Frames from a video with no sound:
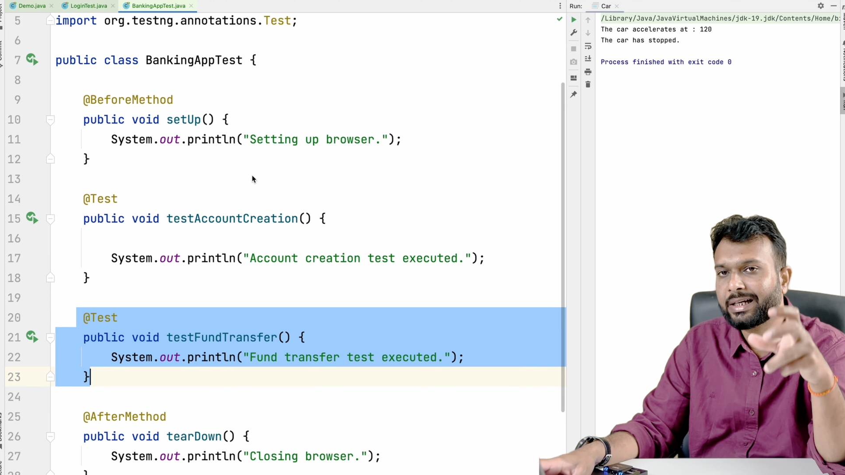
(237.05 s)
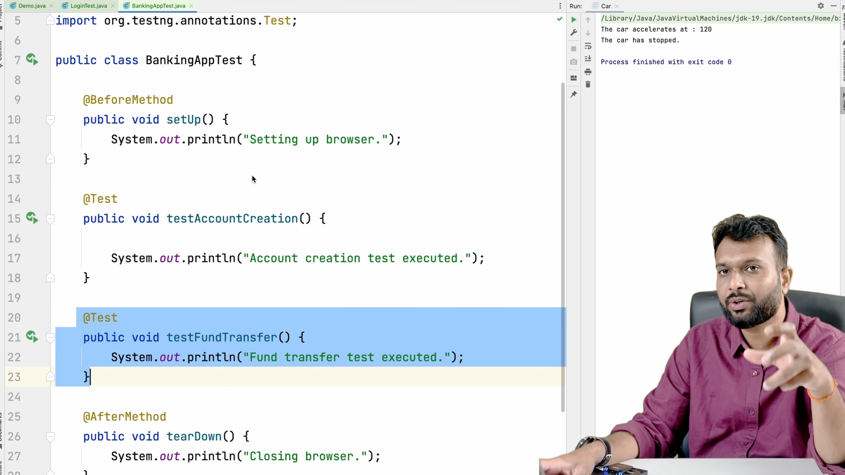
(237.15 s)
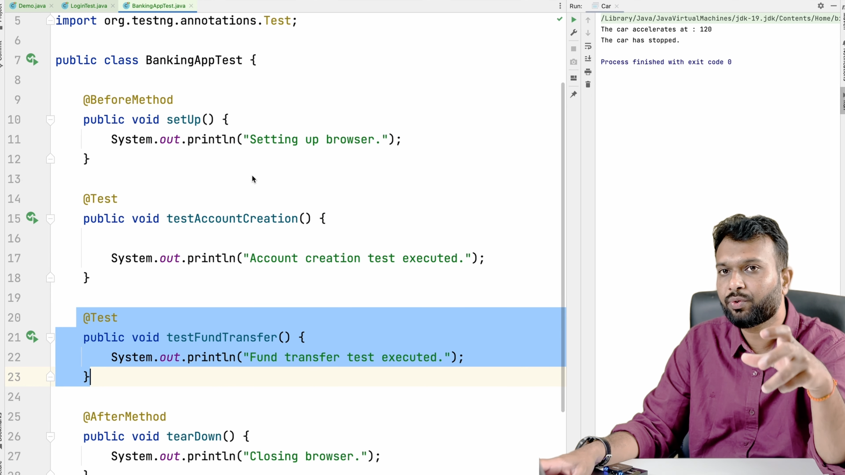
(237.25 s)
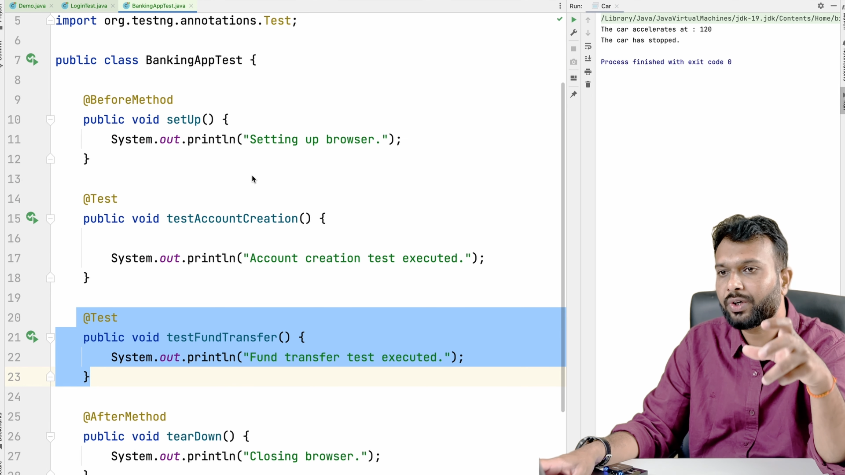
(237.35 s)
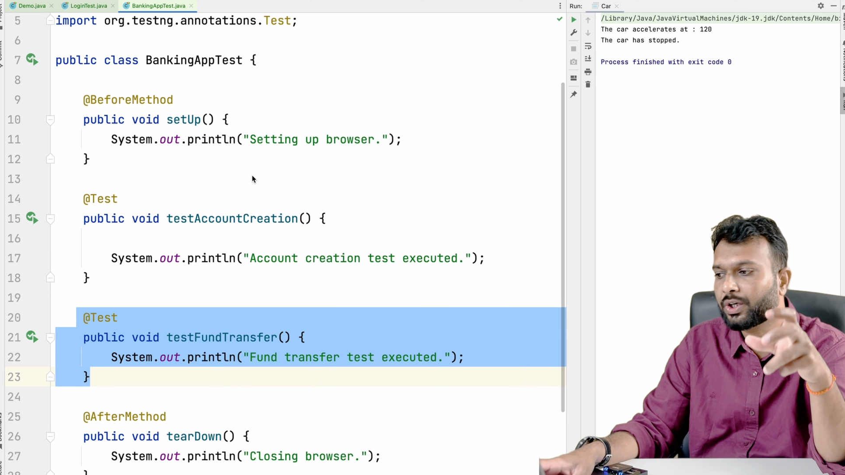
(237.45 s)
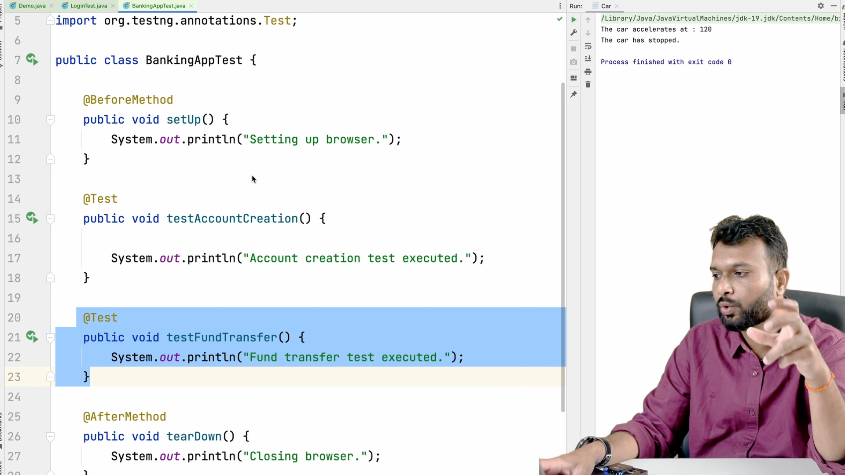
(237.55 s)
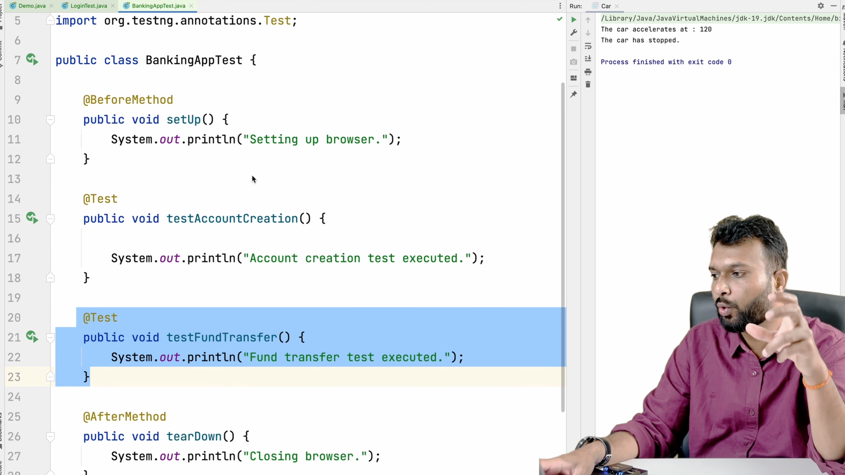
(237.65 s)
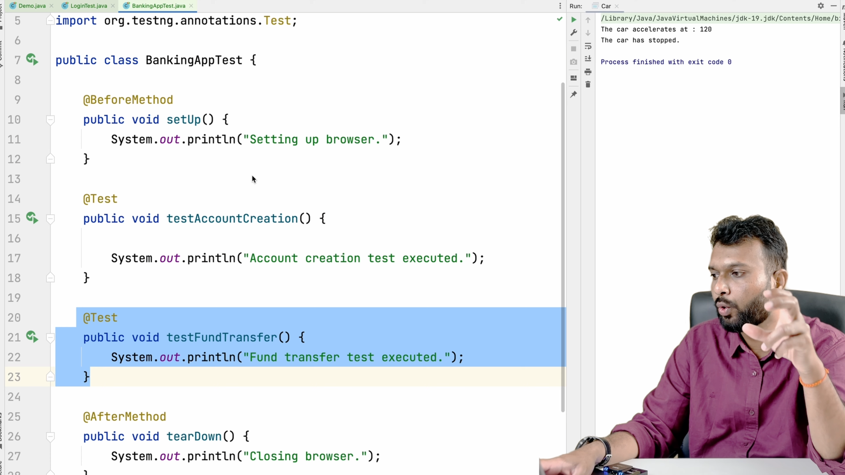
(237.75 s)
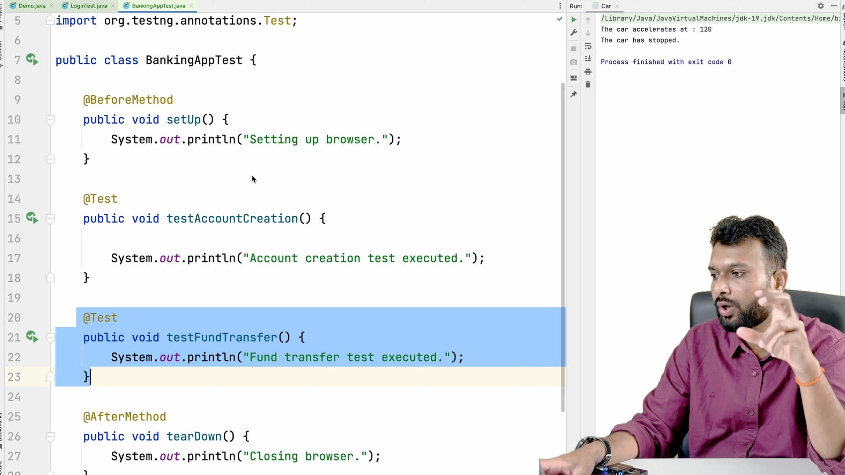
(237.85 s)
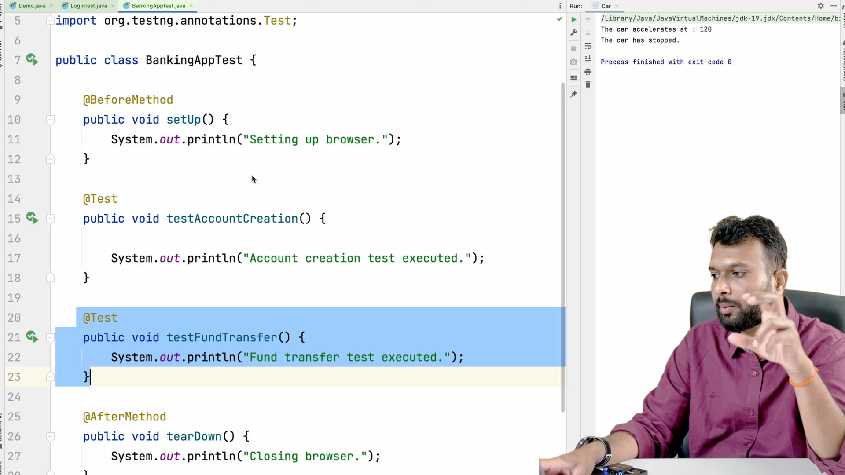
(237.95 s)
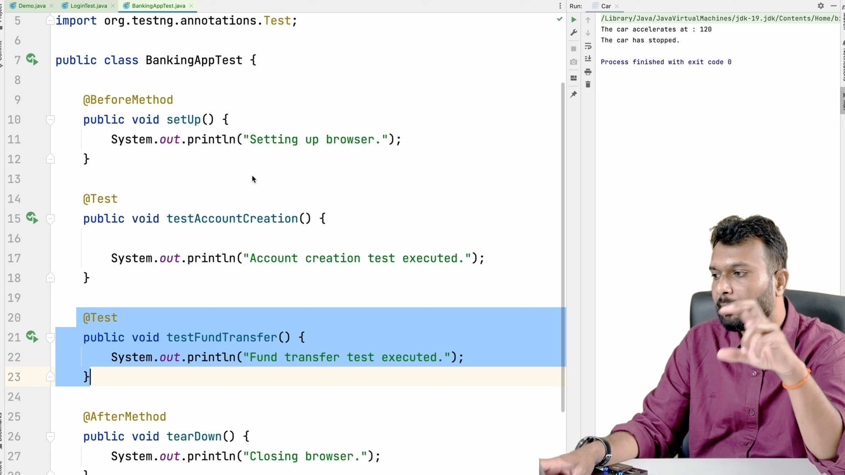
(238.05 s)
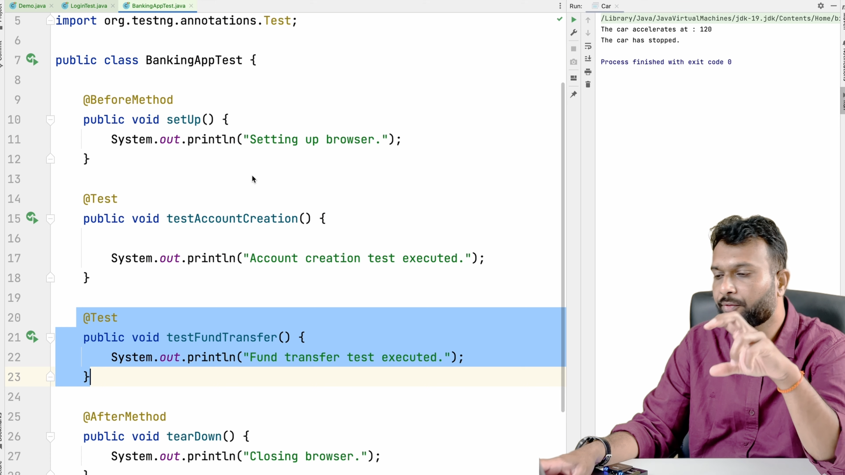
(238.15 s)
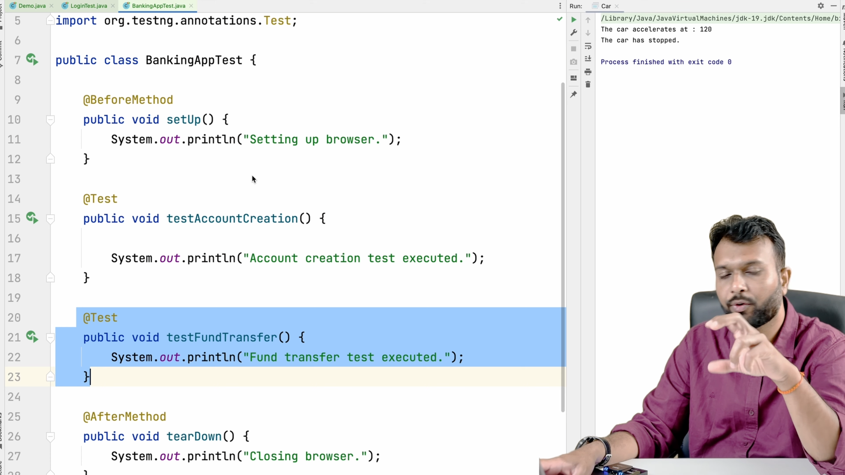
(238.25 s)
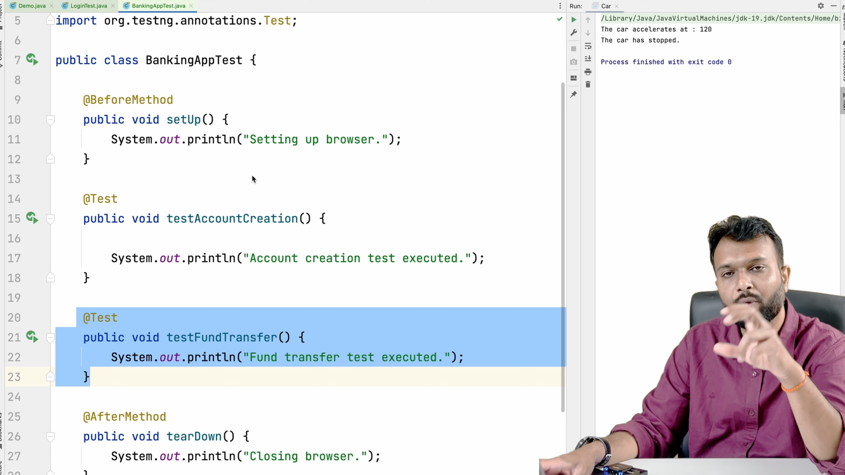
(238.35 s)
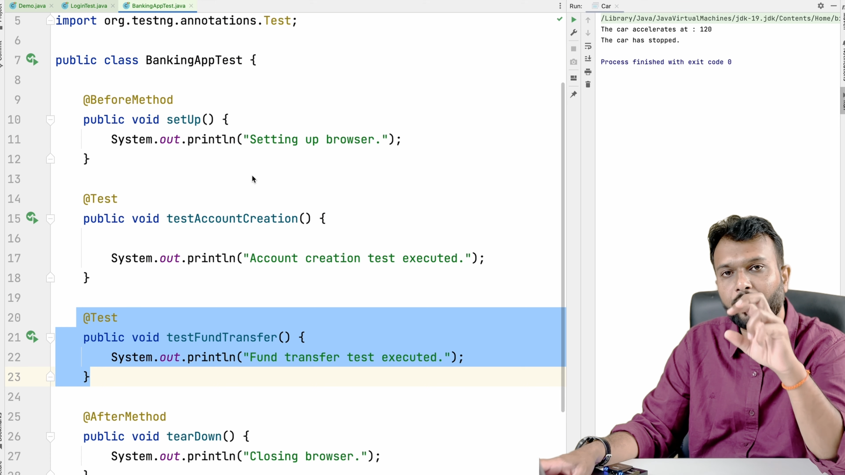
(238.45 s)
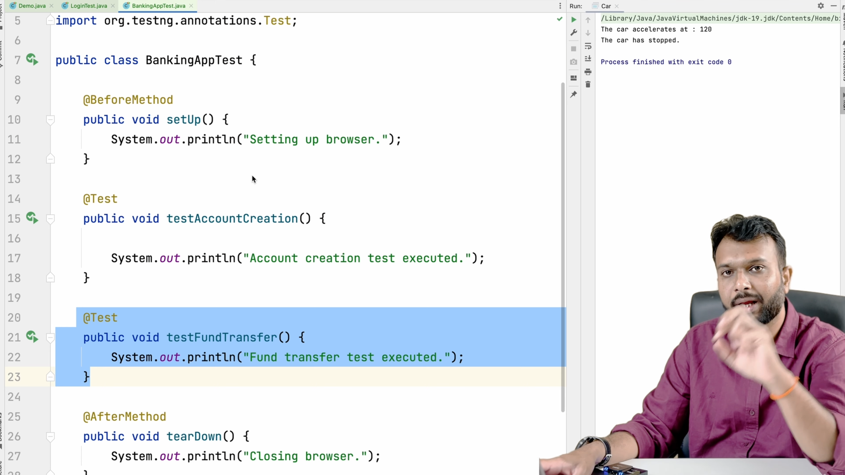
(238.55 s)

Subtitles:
it will call a before